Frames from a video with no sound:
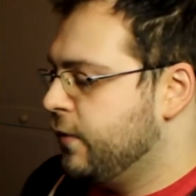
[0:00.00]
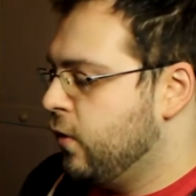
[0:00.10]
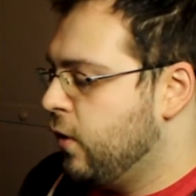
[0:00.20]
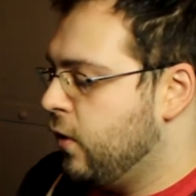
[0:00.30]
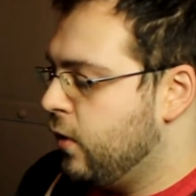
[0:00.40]

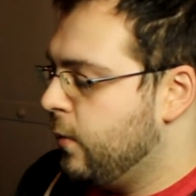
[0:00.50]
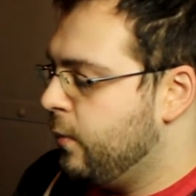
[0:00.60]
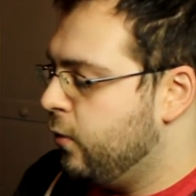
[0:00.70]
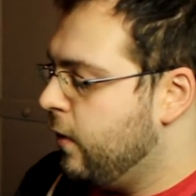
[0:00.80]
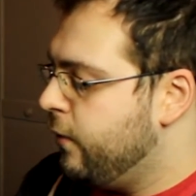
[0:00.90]
For
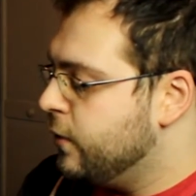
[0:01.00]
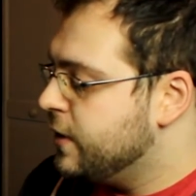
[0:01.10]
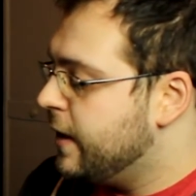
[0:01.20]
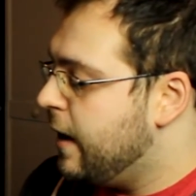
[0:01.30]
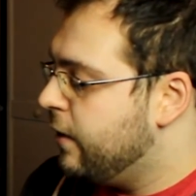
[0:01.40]
peripherals,
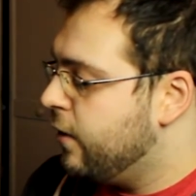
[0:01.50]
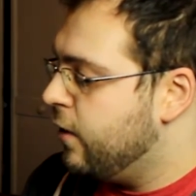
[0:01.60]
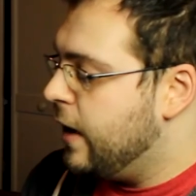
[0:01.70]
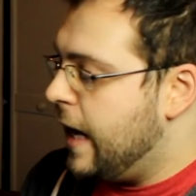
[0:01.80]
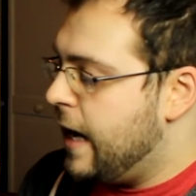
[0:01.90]
I got
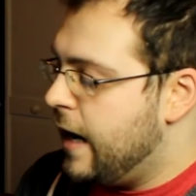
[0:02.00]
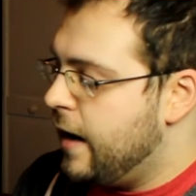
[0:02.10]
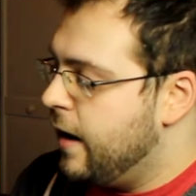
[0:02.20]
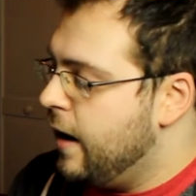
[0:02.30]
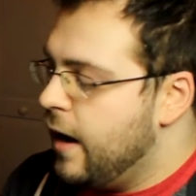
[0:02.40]
her a
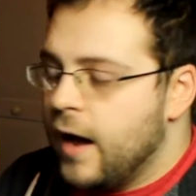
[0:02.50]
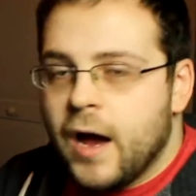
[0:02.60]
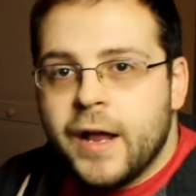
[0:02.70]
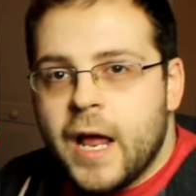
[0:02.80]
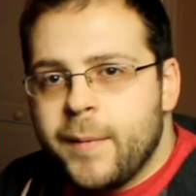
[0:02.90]

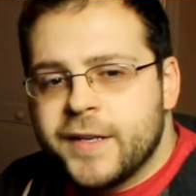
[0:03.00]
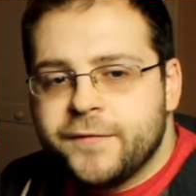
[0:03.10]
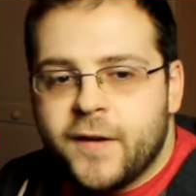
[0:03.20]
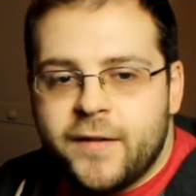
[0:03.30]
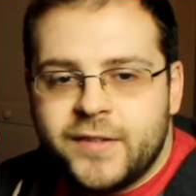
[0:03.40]
an
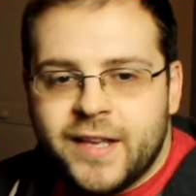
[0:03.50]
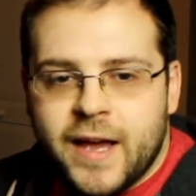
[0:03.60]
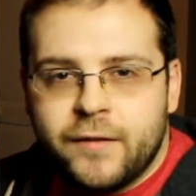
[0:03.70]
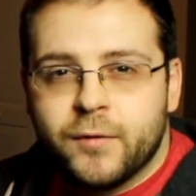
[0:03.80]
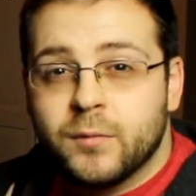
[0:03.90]

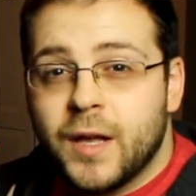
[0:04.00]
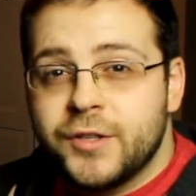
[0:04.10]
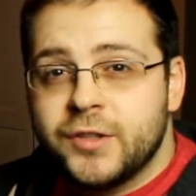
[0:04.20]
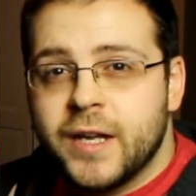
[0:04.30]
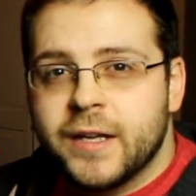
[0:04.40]
MX510 from
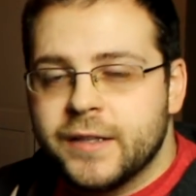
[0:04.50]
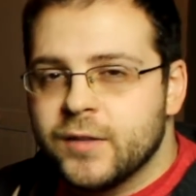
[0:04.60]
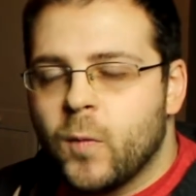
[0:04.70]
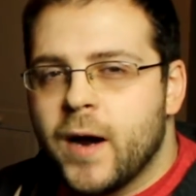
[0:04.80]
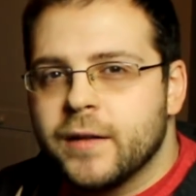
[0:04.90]
Logitech. It's a
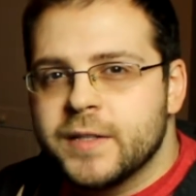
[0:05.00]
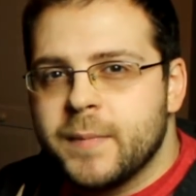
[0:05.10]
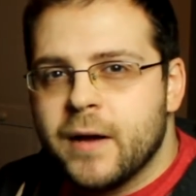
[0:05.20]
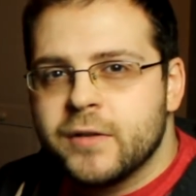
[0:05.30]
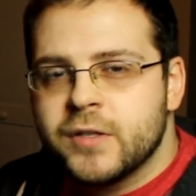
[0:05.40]
wireless
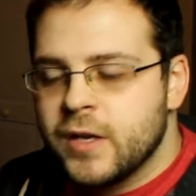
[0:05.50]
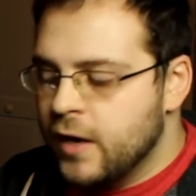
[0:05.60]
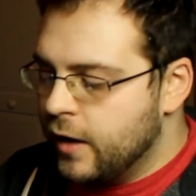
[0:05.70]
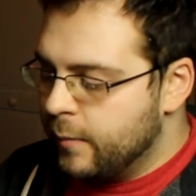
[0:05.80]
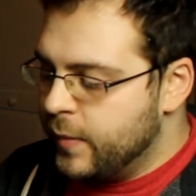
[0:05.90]
mouse
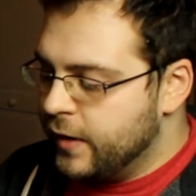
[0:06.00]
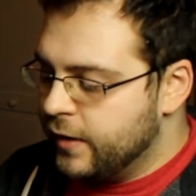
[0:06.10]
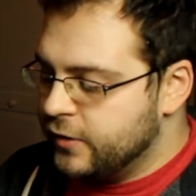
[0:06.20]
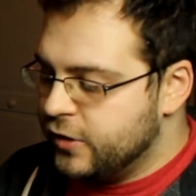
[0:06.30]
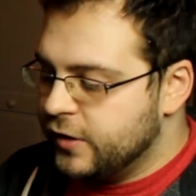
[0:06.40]

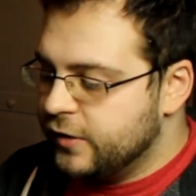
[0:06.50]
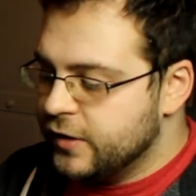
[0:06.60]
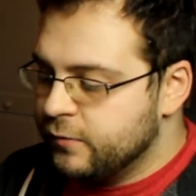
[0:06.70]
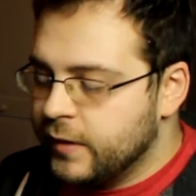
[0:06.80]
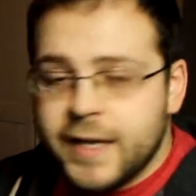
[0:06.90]
because she
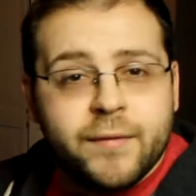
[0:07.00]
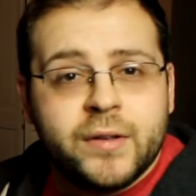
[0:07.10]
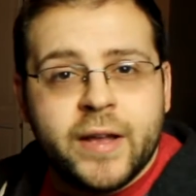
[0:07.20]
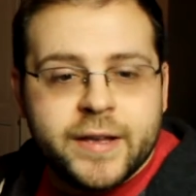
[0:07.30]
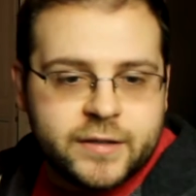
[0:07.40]
doesn't really have a
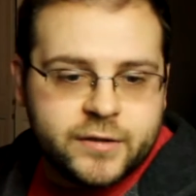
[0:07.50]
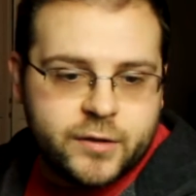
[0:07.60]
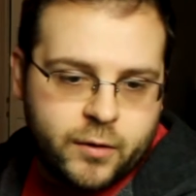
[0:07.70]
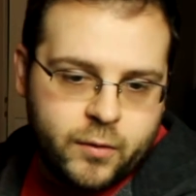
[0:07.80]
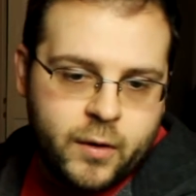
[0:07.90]
desk,
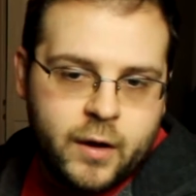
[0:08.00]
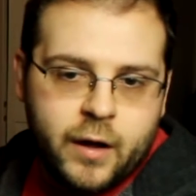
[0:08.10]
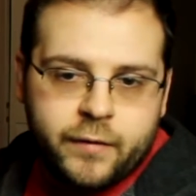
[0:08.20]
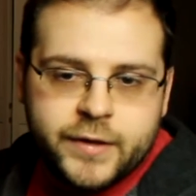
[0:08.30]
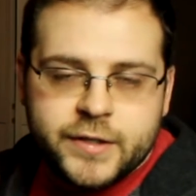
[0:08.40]
so
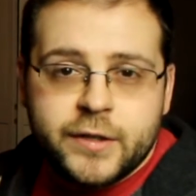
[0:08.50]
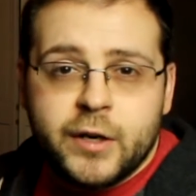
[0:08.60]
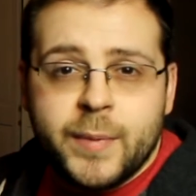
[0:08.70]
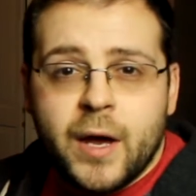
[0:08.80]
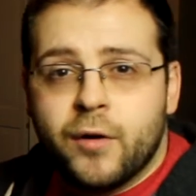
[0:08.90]
this is going
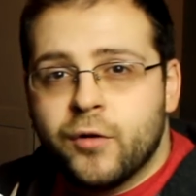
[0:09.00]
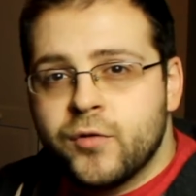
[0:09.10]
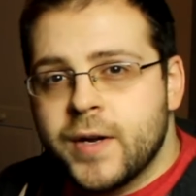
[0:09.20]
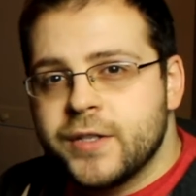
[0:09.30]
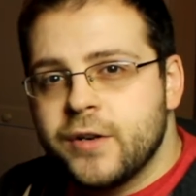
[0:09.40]
to be on her
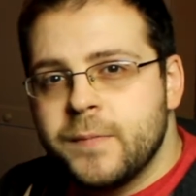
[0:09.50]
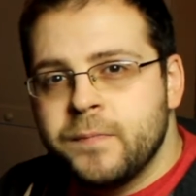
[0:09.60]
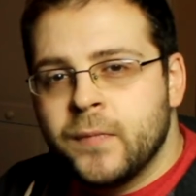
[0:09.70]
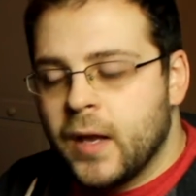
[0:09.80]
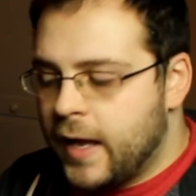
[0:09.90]
dresser,
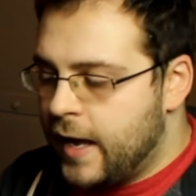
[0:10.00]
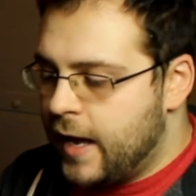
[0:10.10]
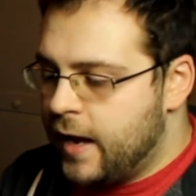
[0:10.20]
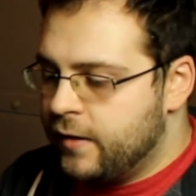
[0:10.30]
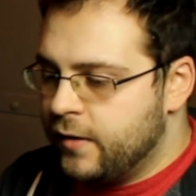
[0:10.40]

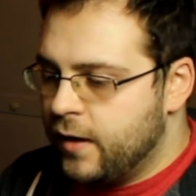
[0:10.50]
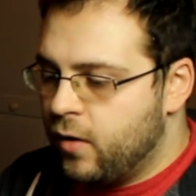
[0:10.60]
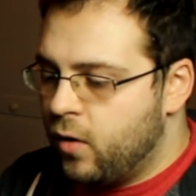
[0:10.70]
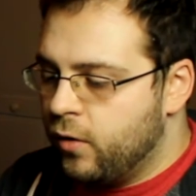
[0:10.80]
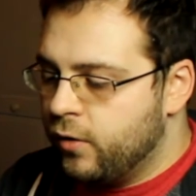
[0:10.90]
and uh,
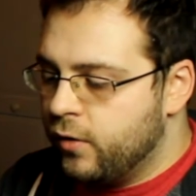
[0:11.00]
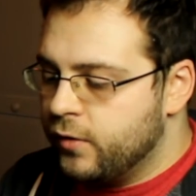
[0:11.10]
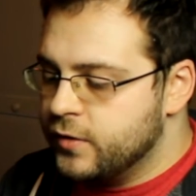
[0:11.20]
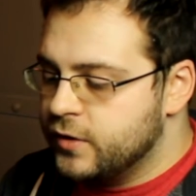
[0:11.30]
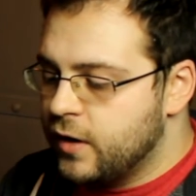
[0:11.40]
all
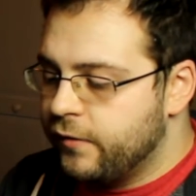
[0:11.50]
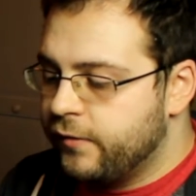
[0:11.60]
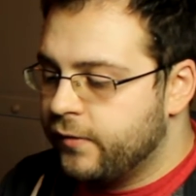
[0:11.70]
her stuff,